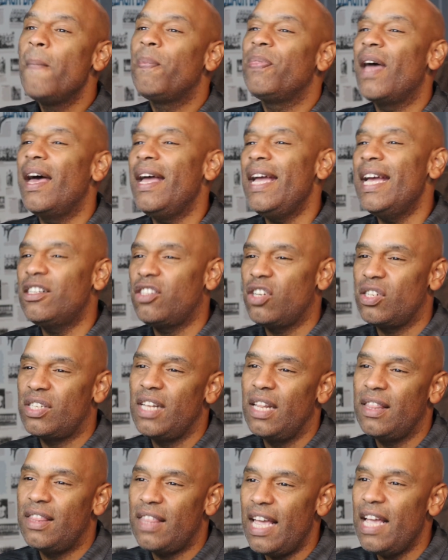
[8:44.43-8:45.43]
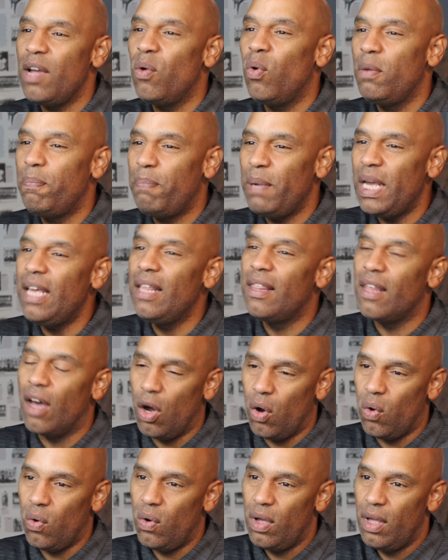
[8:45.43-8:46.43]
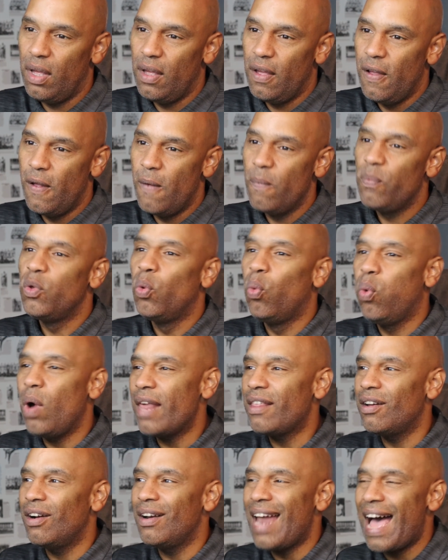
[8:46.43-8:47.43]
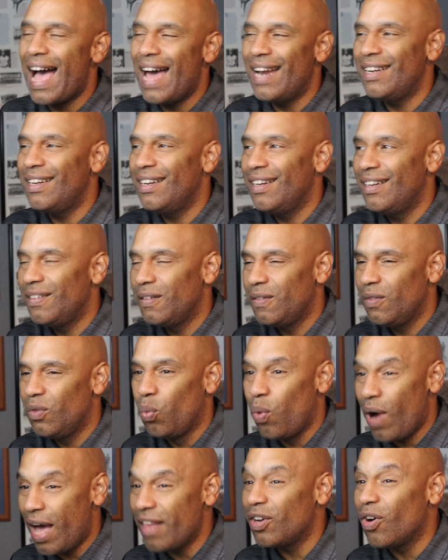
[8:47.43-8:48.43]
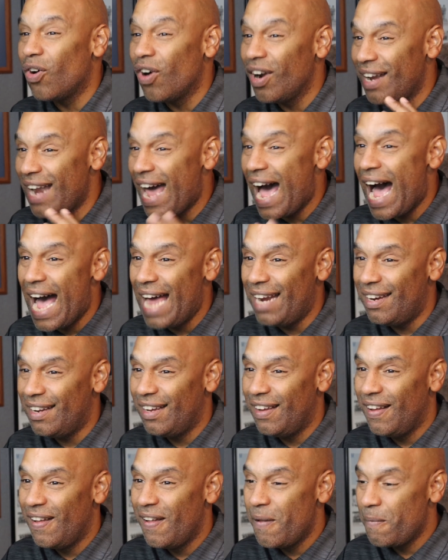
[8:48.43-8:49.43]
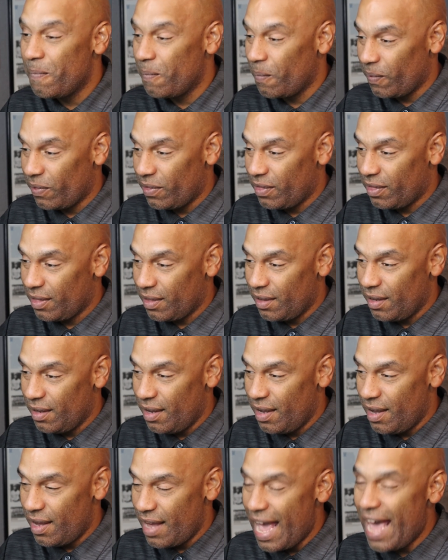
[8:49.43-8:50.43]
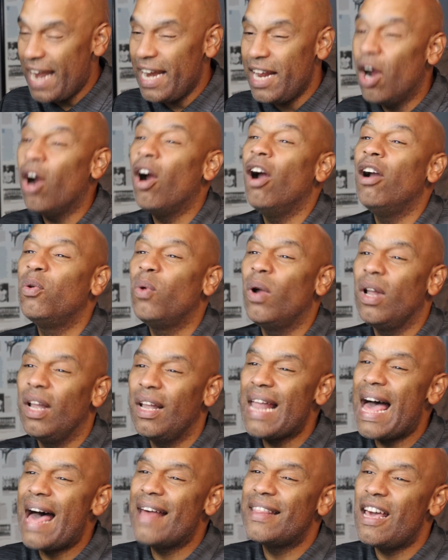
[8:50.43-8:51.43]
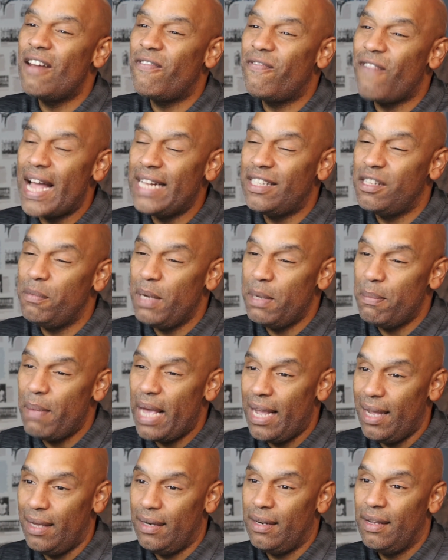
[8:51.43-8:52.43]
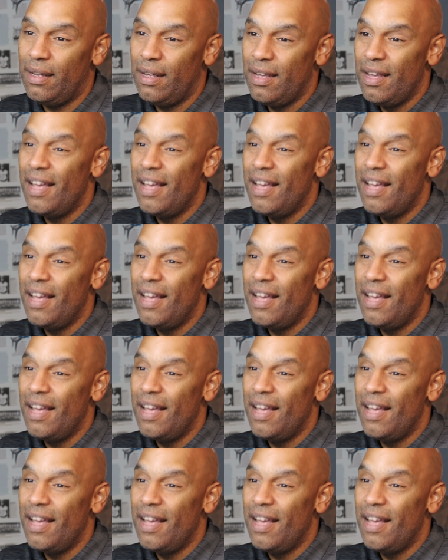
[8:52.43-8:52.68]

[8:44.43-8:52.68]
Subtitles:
Now, interesting thing would be, though, whether or not Eddie Hearn will allow that fight to be made.